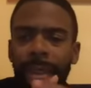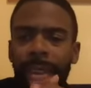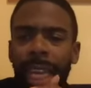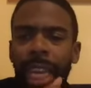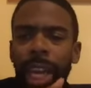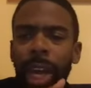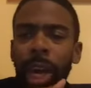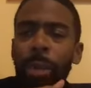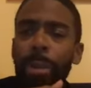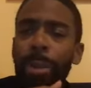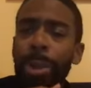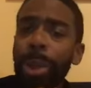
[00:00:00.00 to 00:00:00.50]

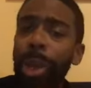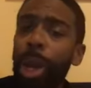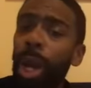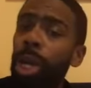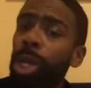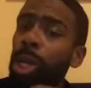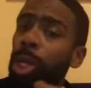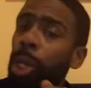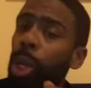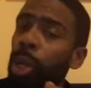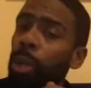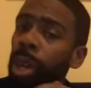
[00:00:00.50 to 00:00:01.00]
Hope you all
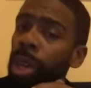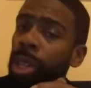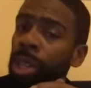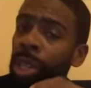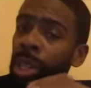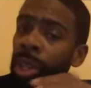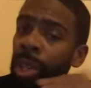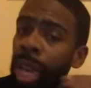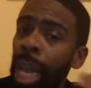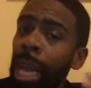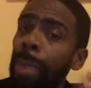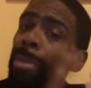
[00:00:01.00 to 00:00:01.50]
enjoy the rest of
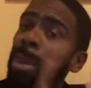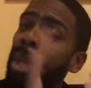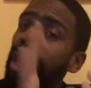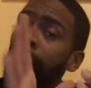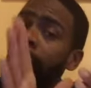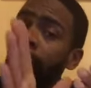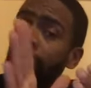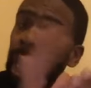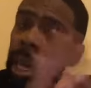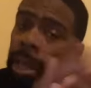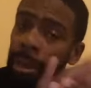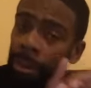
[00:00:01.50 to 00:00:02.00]
your night. Be
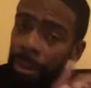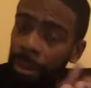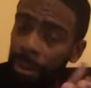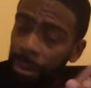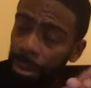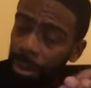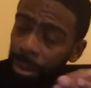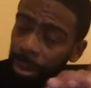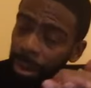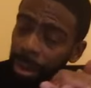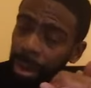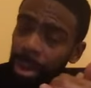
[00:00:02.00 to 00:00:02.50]
safe.
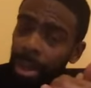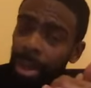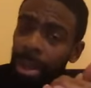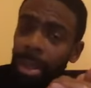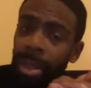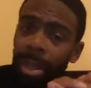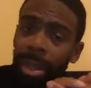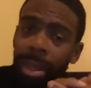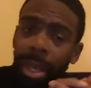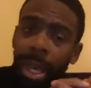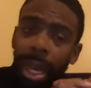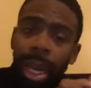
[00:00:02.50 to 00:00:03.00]

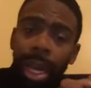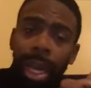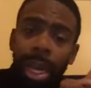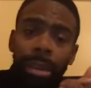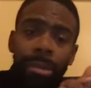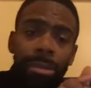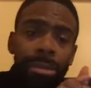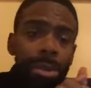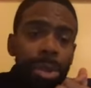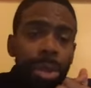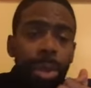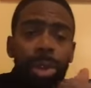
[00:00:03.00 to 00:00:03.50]

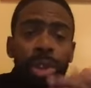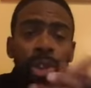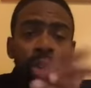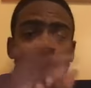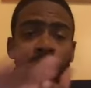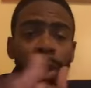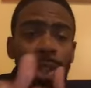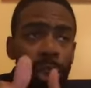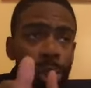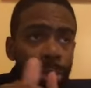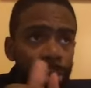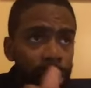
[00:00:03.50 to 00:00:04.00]
Um, don't
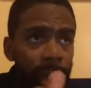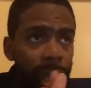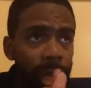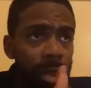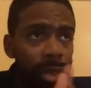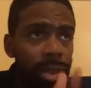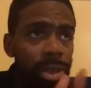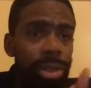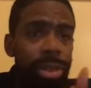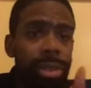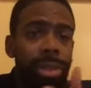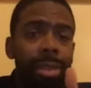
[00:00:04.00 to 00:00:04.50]
drink too
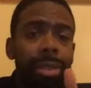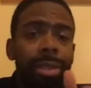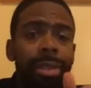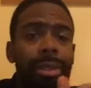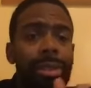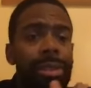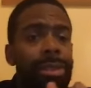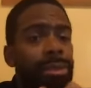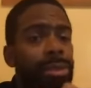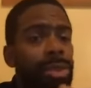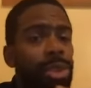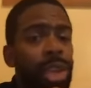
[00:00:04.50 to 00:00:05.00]
much.
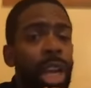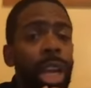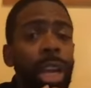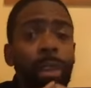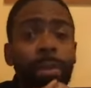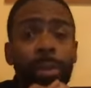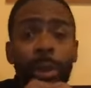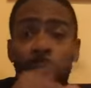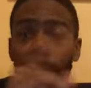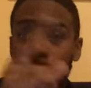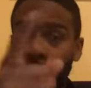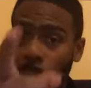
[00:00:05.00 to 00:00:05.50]
Try to
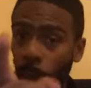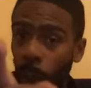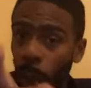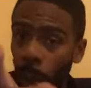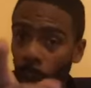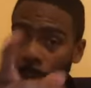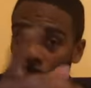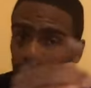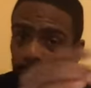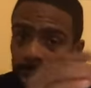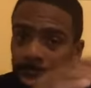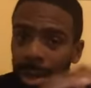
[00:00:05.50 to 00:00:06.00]
avoid the corn.